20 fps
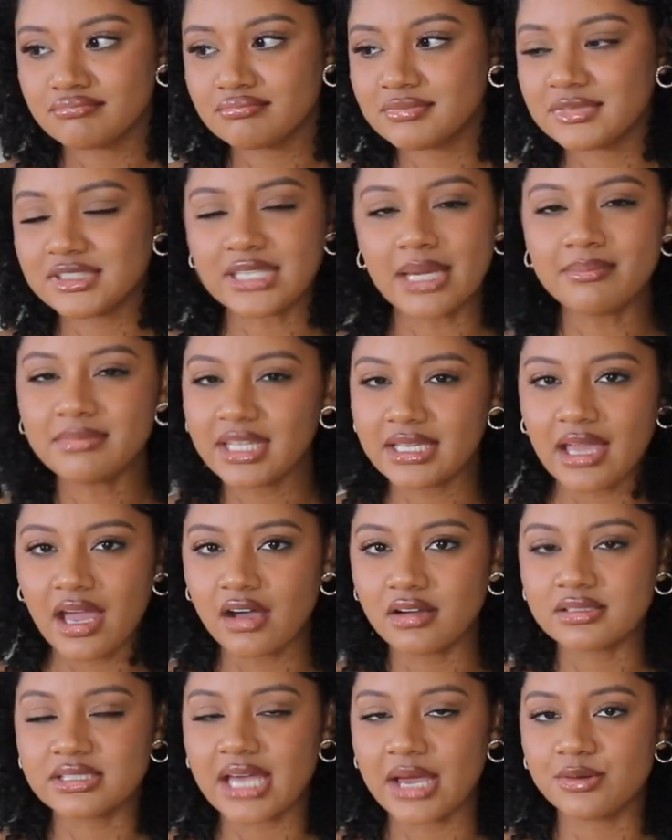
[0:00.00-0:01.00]
something
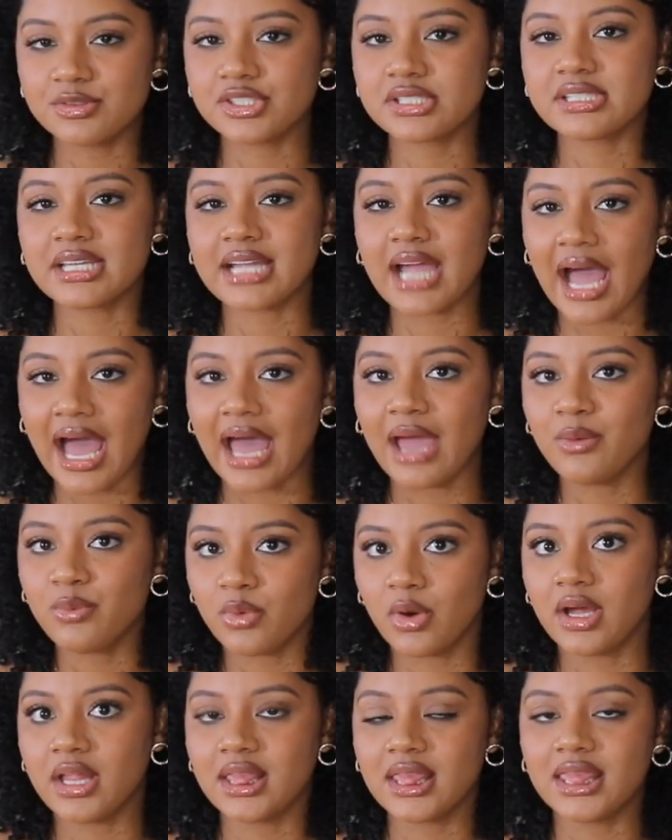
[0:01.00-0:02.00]
else, I was just like, I
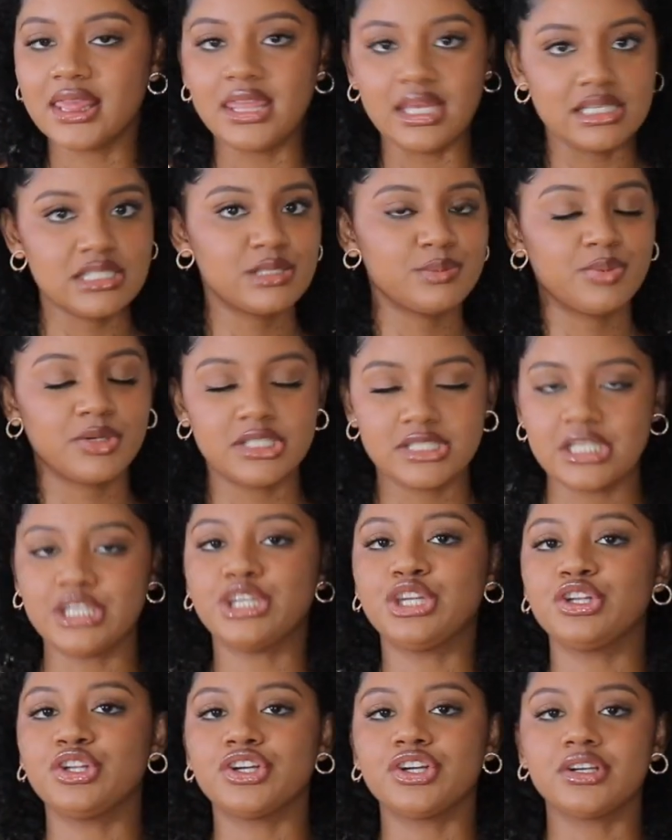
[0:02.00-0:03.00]
want this
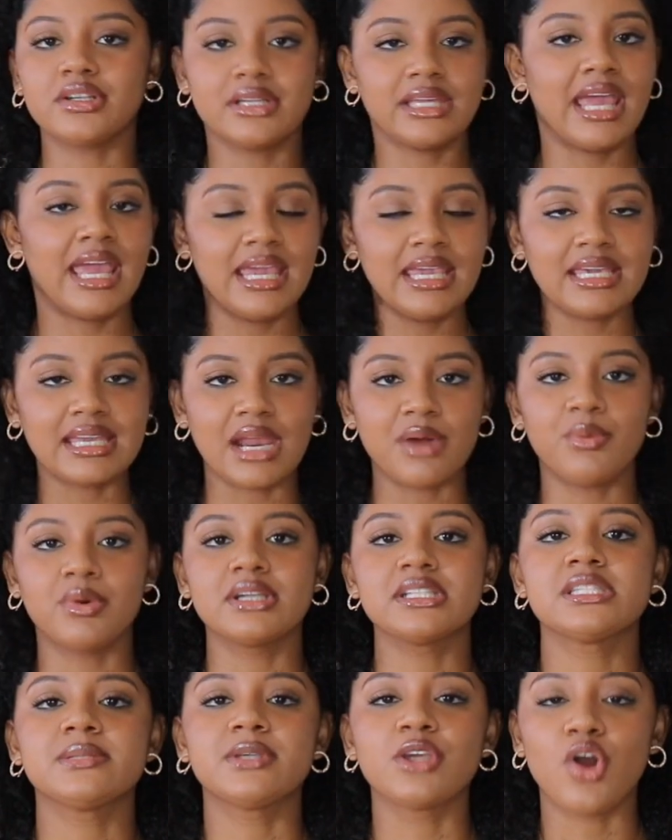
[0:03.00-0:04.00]
particular cake and I
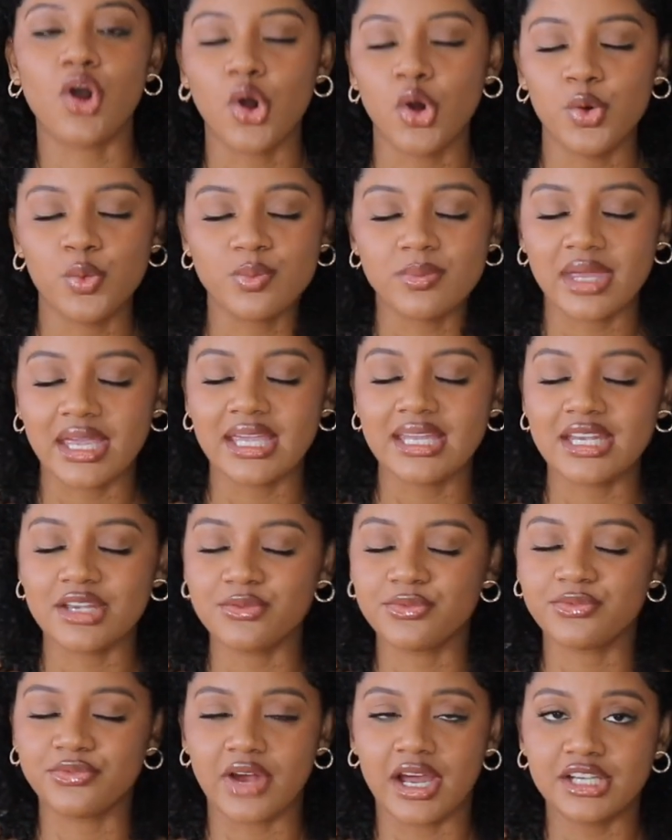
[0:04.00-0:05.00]
want it to be homemade
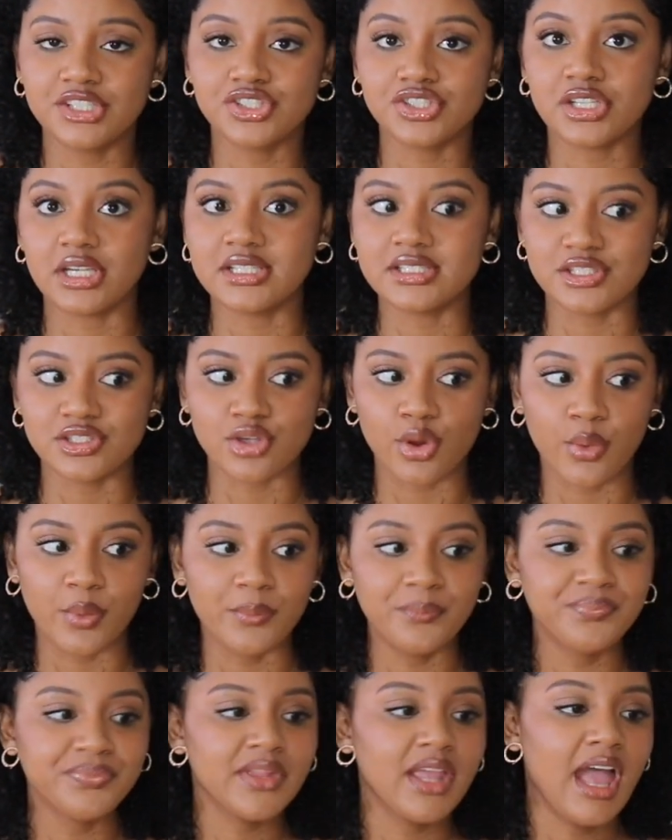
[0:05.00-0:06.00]
and fresh. And
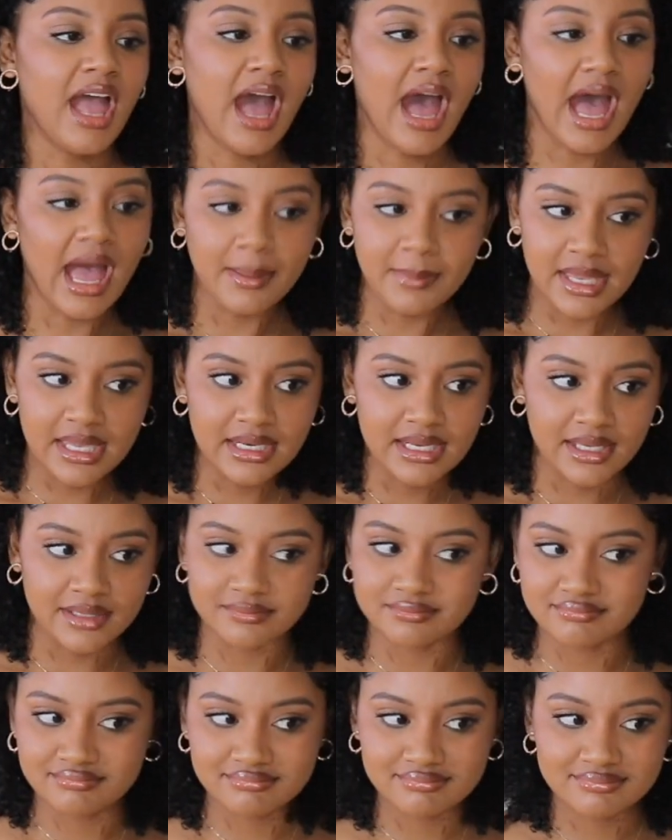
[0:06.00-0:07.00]
so I made
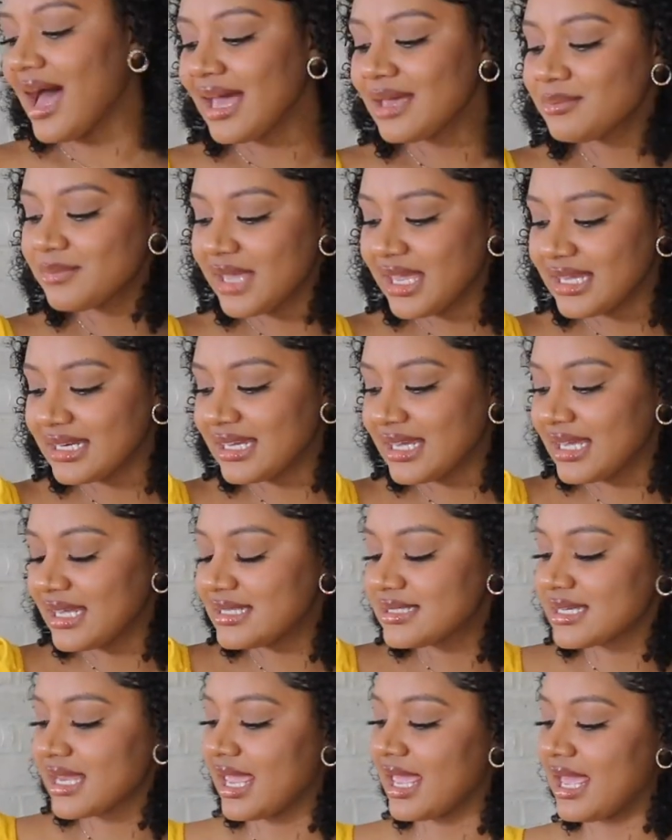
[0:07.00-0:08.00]
it. I made
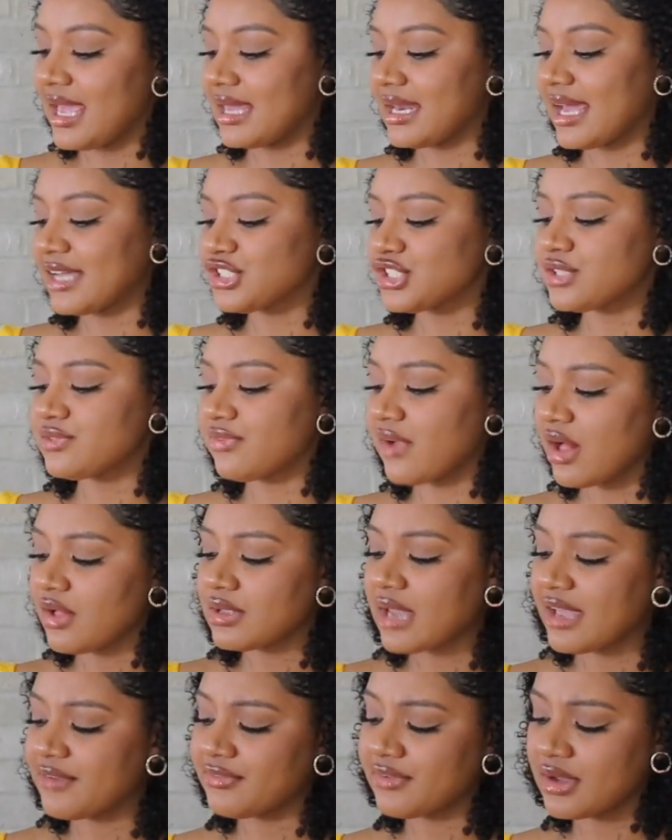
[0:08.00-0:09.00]
it, and I just
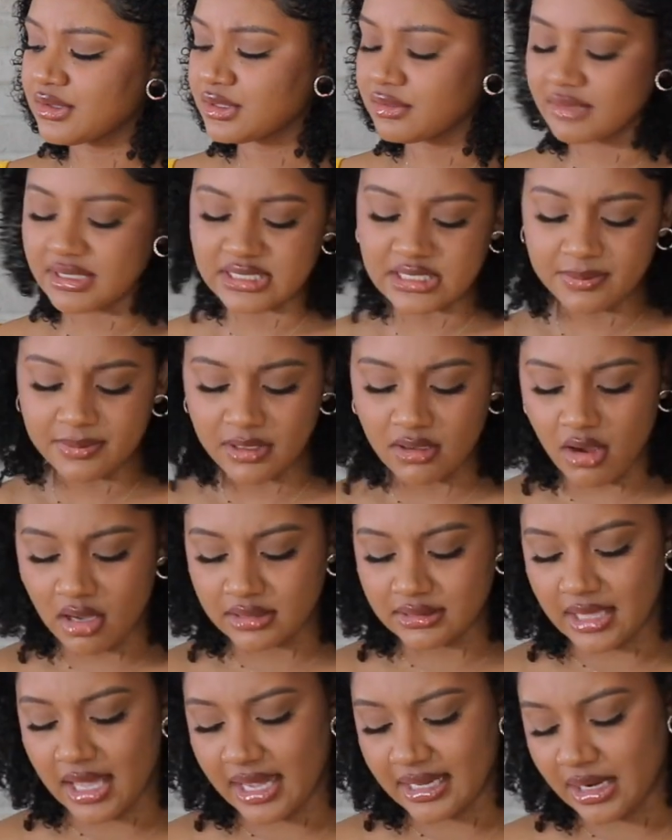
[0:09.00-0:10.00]
followed, I found the recipe
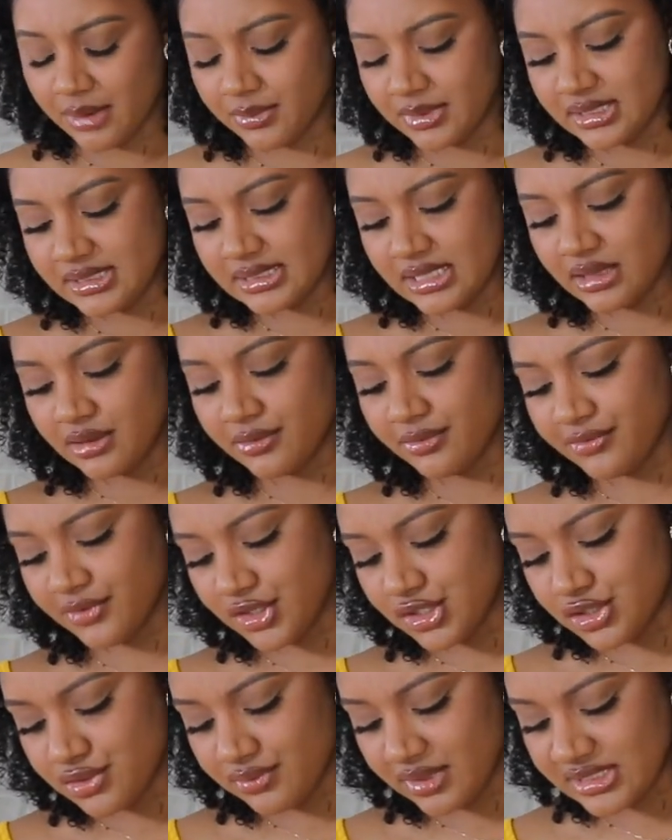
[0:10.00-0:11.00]
online. I want to say the
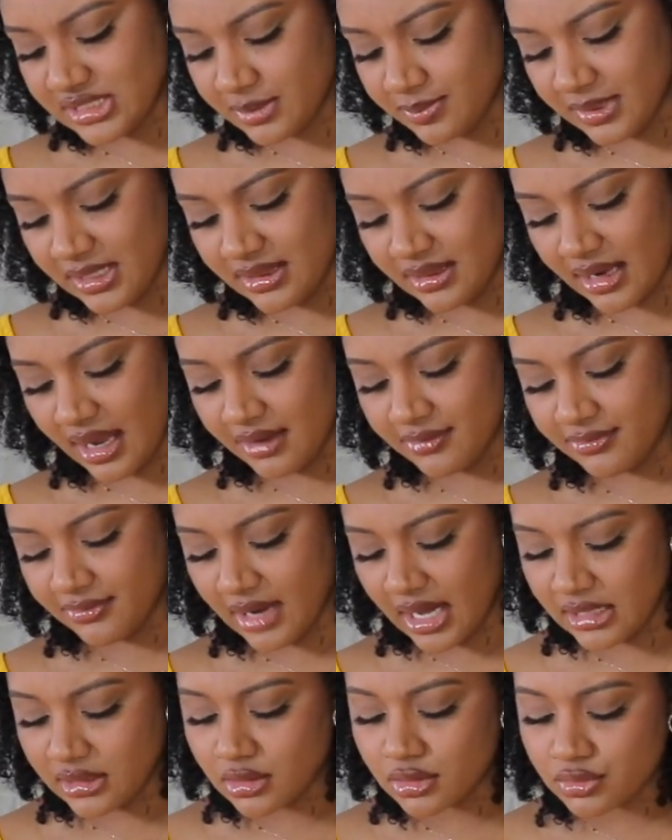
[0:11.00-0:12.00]
first recipe that I
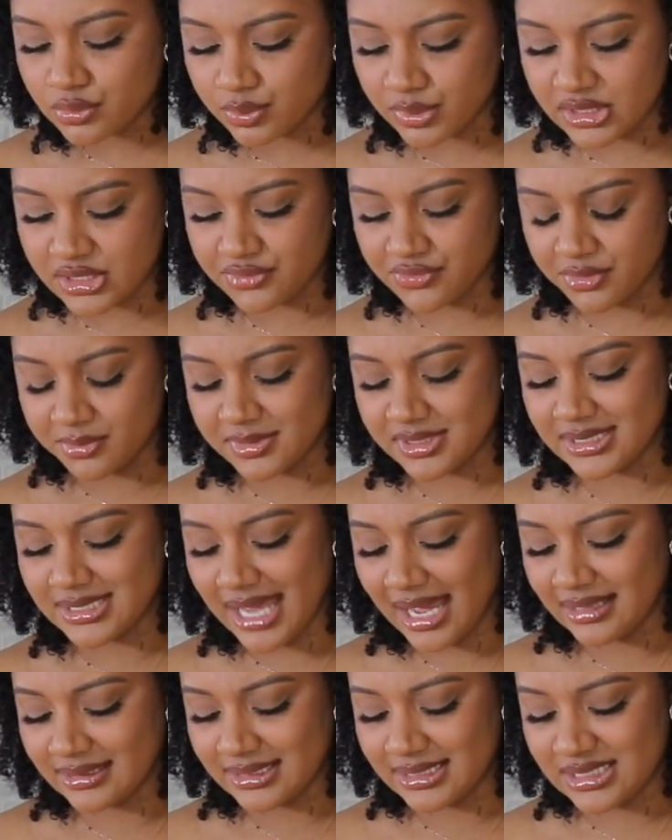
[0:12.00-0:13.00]
followed was from
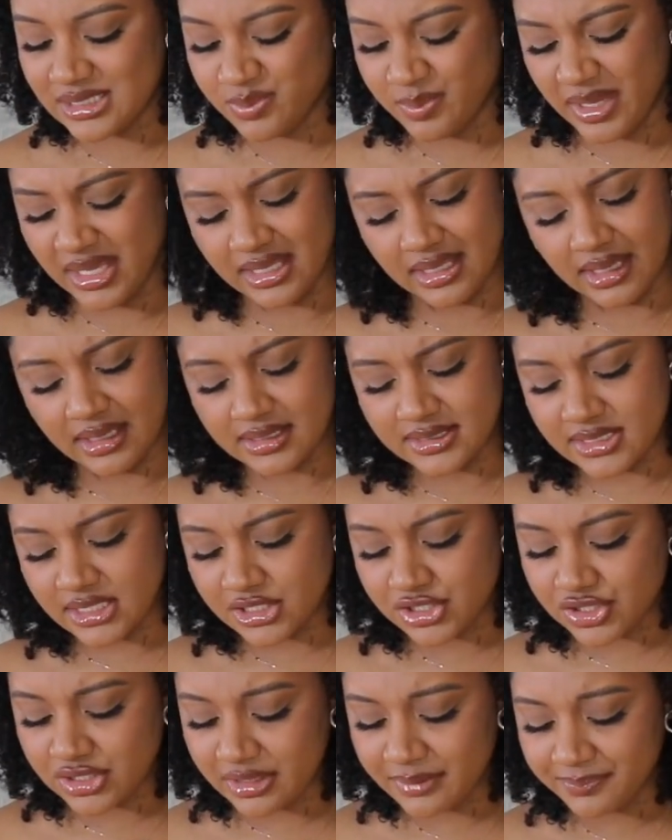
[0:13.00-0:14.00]
Sally's Baking
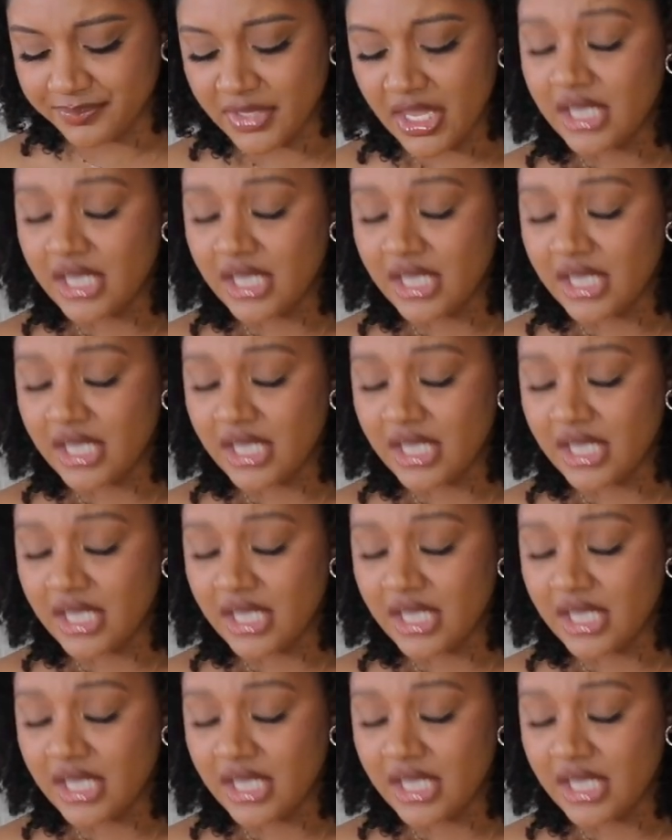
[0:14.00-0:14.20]
Addiction.